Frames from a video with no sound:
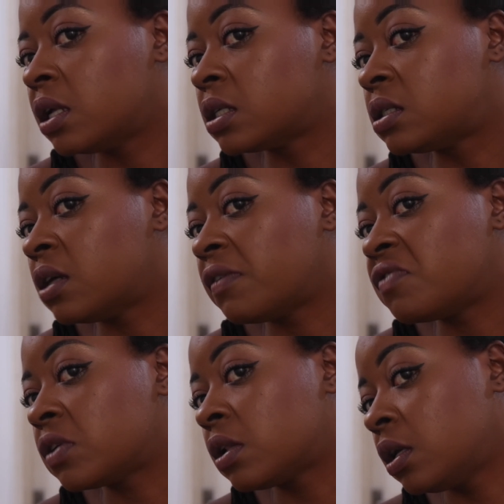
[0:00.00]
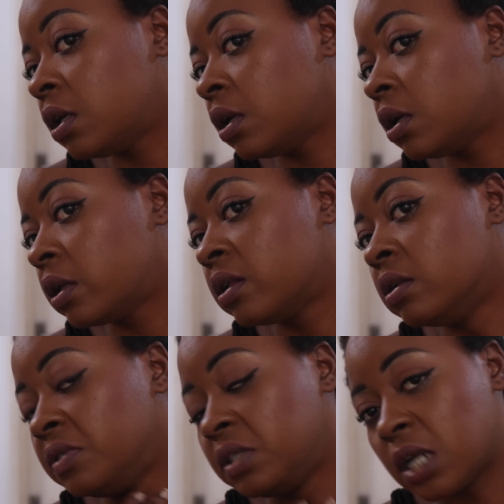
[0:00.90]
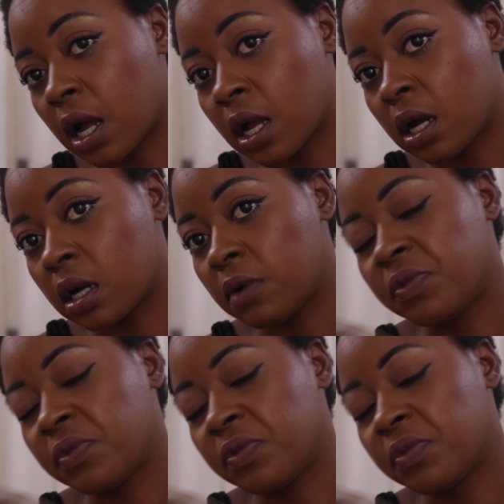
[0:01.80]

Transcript: is definitely darker